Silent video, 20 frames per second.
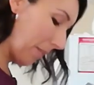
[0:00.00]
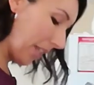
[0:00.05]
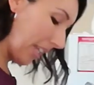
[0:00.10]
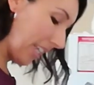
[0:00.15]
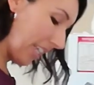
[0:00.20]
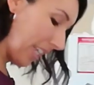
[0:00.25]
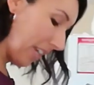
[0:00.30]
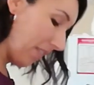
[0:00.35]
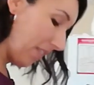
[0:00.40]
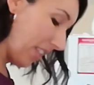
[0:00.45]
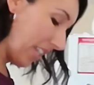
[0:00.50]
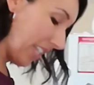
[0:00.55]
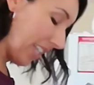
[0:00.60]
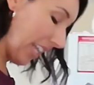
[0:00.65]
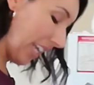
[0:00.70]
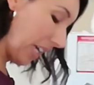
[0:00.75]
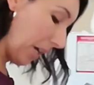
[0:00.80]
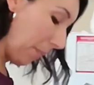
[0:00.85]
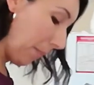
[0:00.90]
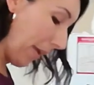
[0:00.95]
I give these
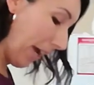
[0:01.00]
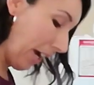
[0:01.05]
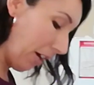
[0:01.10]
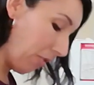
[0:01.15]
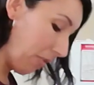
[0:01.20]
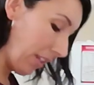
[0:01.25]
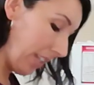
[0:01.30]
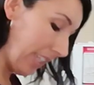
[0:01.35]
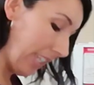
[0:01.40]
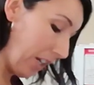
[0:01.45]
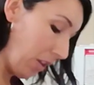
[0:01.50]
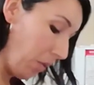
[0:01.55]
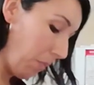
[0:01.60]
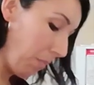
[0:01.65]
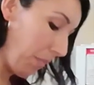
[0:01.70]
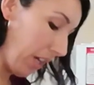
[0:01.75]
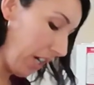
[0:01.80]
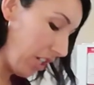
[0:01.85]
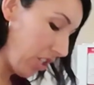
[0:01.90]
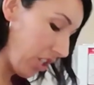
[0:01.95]
like a pound and they don't
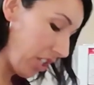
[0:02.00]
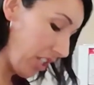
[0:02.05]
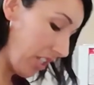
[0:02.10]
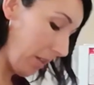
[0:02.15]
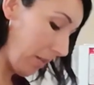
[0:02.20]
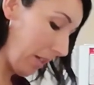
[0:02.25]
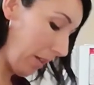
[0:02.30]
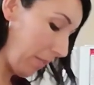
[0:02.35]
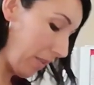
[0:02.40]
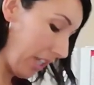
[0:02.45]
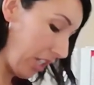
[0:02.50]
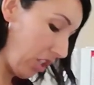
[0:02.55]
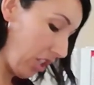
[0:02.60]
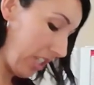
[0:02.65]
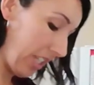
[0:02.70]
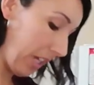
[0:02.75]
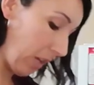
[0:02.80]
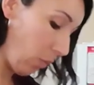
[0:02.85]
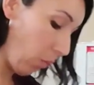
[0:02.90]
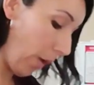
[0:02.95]
budge, and sometimes I just
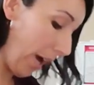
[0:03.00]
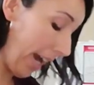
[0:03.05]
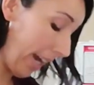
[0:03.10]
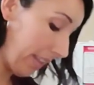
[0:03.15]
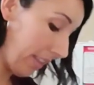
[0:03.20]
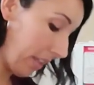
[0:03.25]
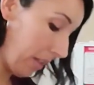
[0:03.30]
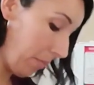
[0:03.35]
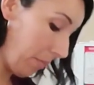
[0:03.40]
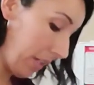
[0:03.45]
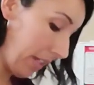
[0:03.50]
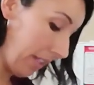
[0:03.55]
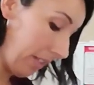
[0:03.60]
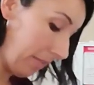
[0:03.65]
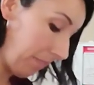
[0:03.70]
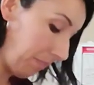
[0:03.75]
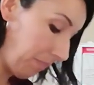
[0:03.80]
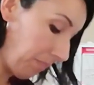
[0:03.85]
like whack them and